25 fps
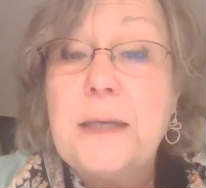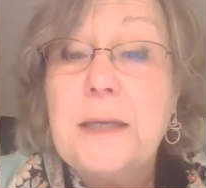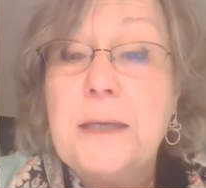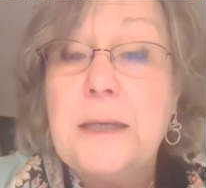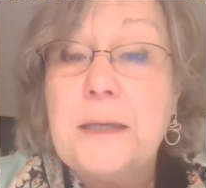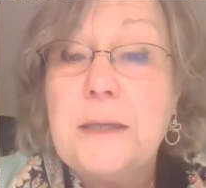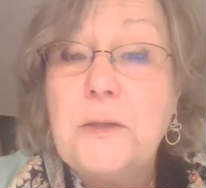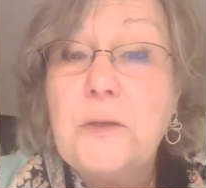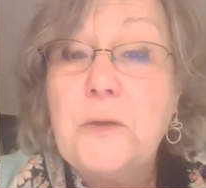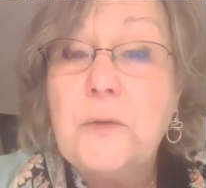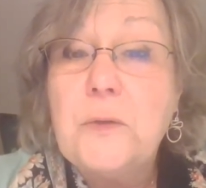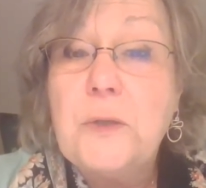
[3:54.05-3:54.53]

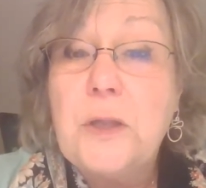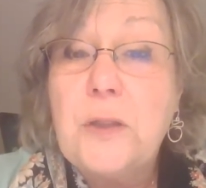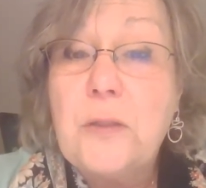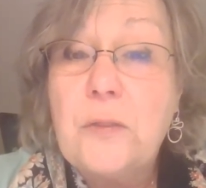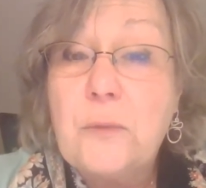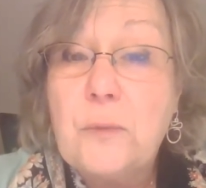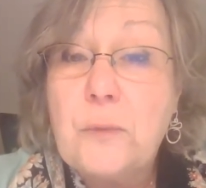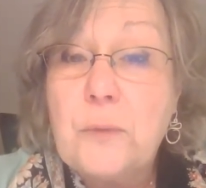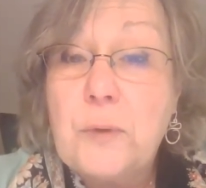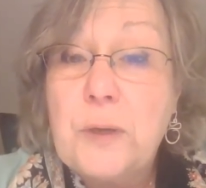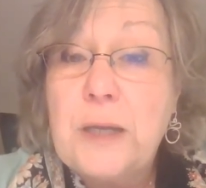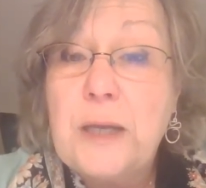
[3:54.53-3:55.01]
in Unit
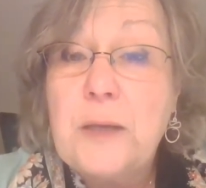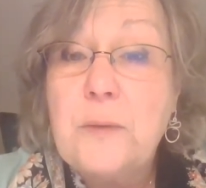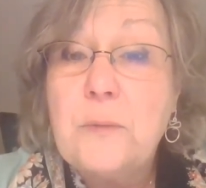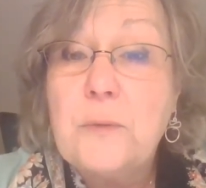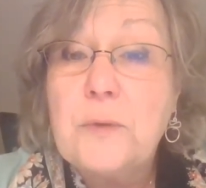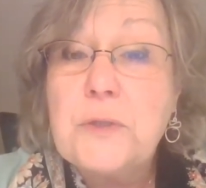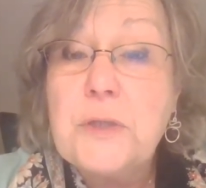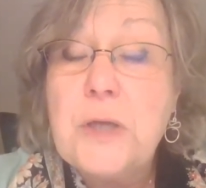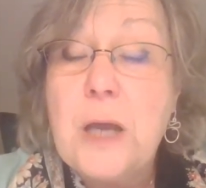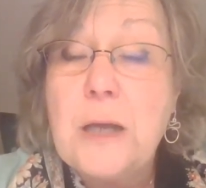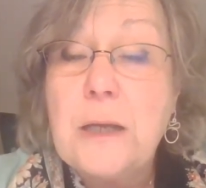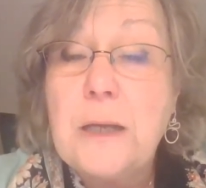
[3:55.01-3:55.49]
3,
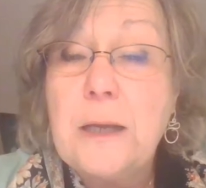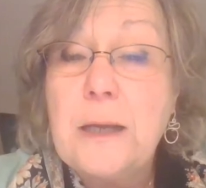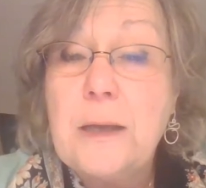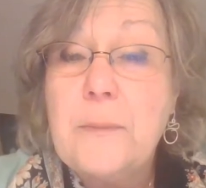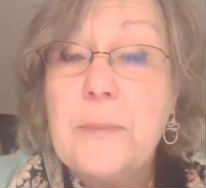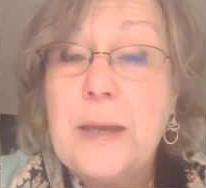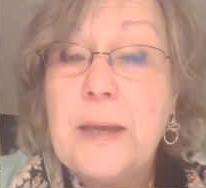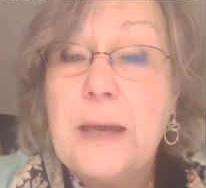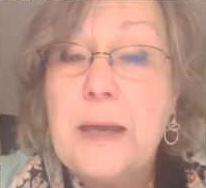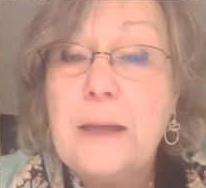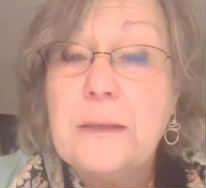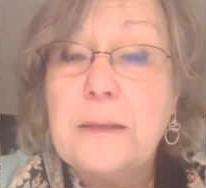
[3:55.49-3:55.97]
we're talking
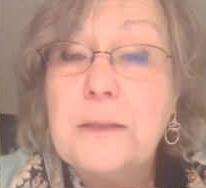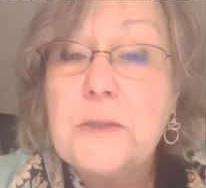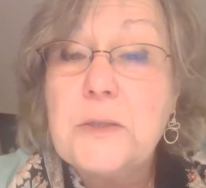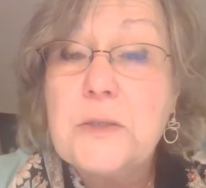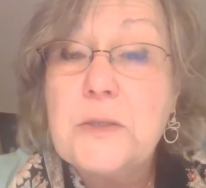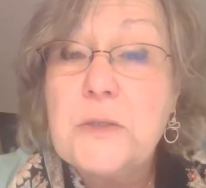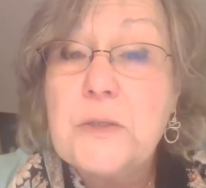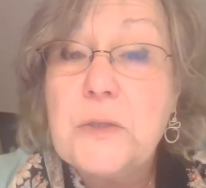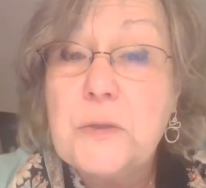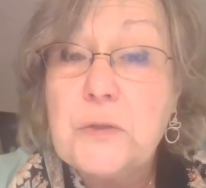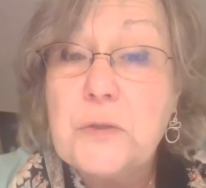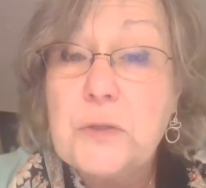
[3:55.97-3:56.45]
about
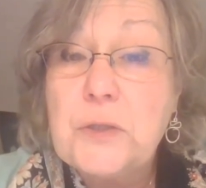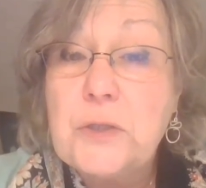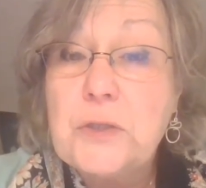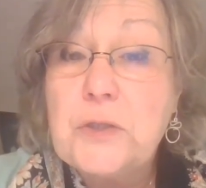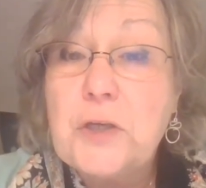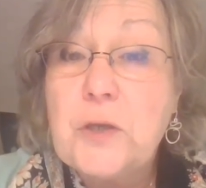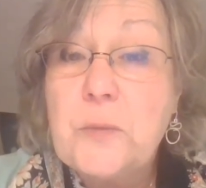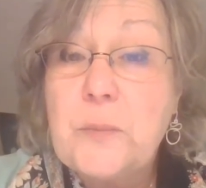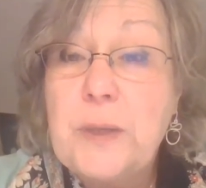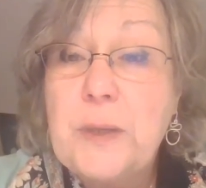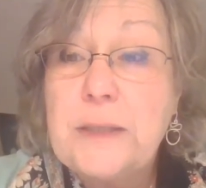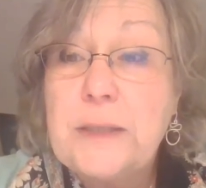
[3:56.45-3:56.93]
social
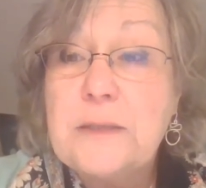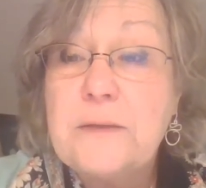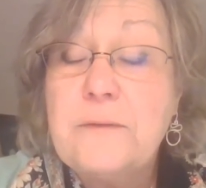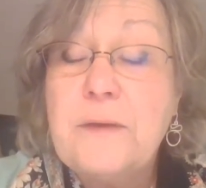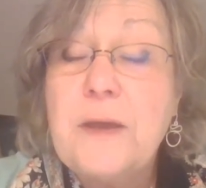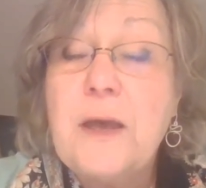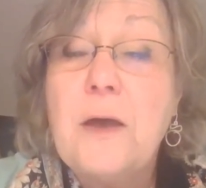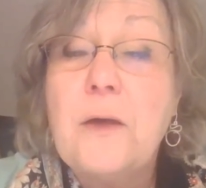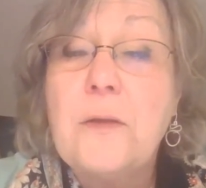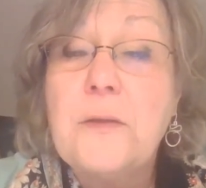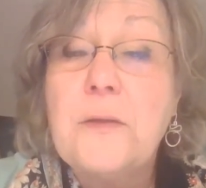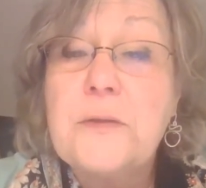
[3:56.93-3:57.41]
determinants of
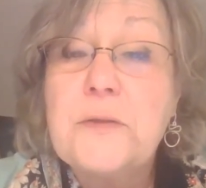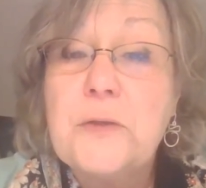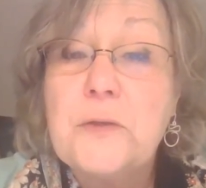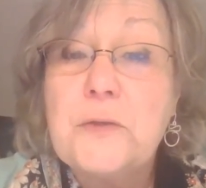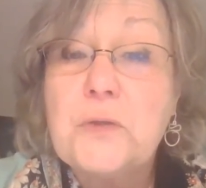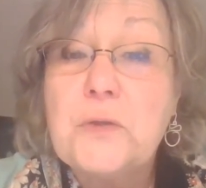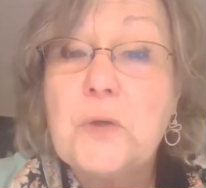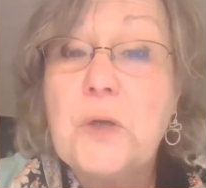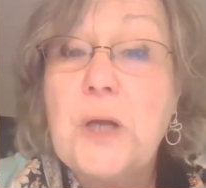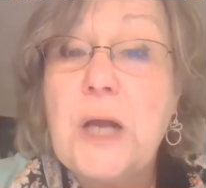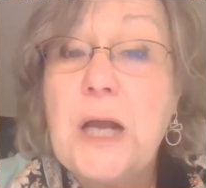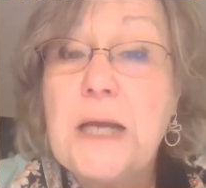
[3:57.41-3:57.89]
health,
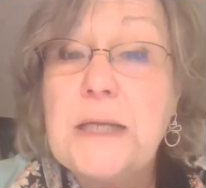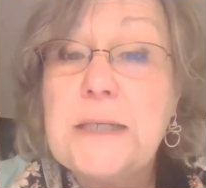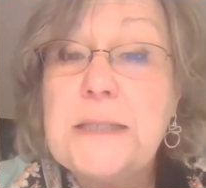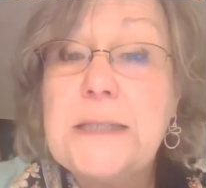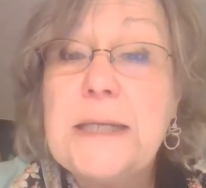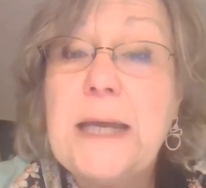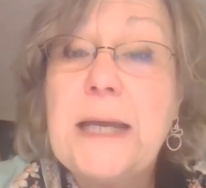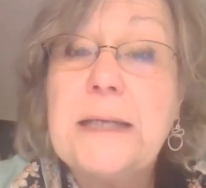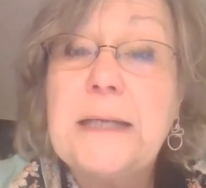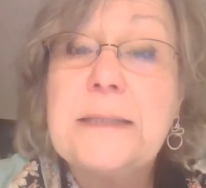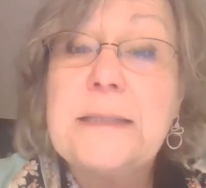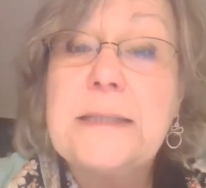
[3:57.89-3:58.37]
social
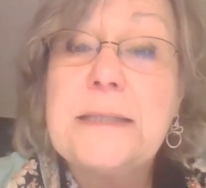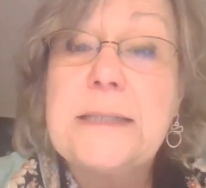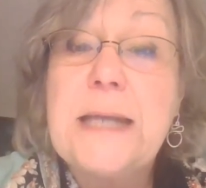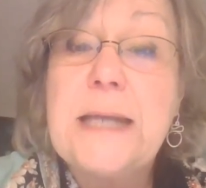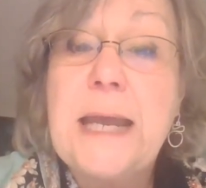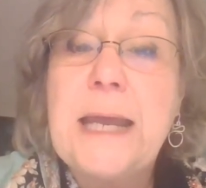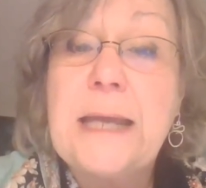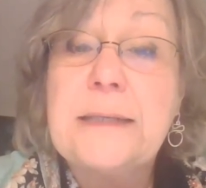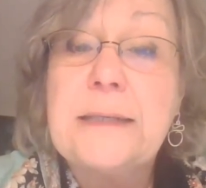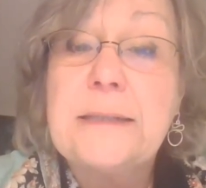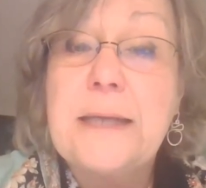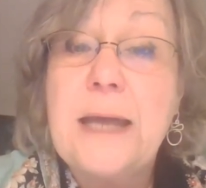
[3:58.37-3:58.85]
context,
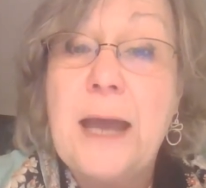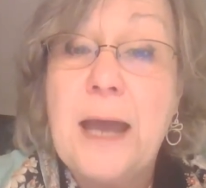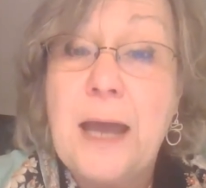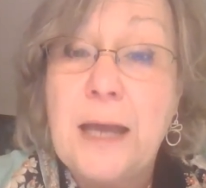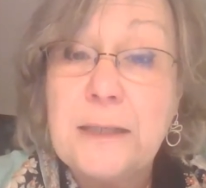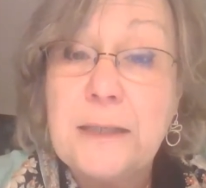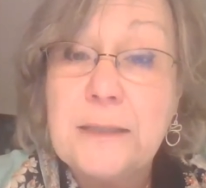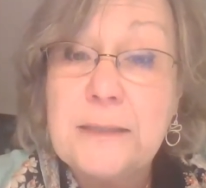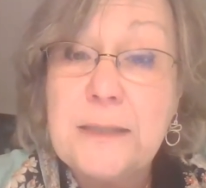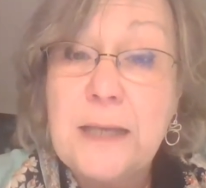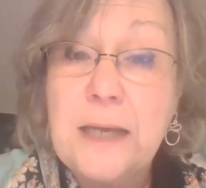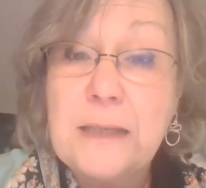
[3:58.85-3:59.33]
and
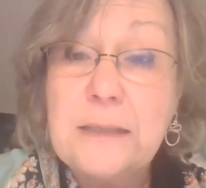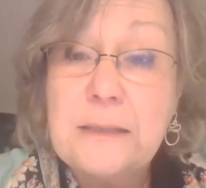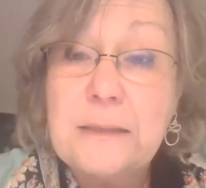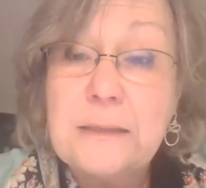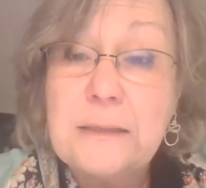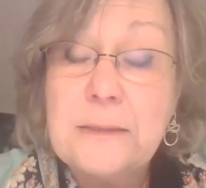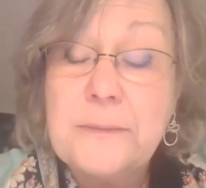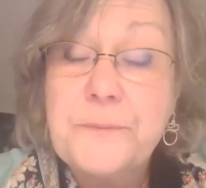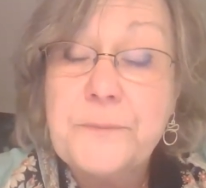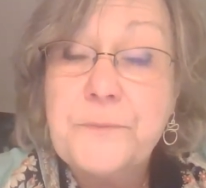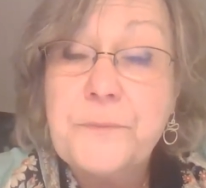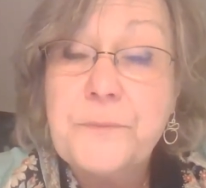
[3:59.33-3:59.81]

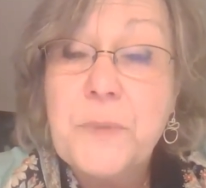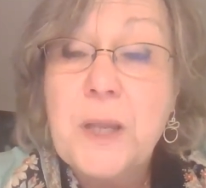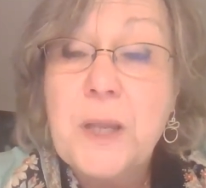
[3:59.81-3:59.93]
access.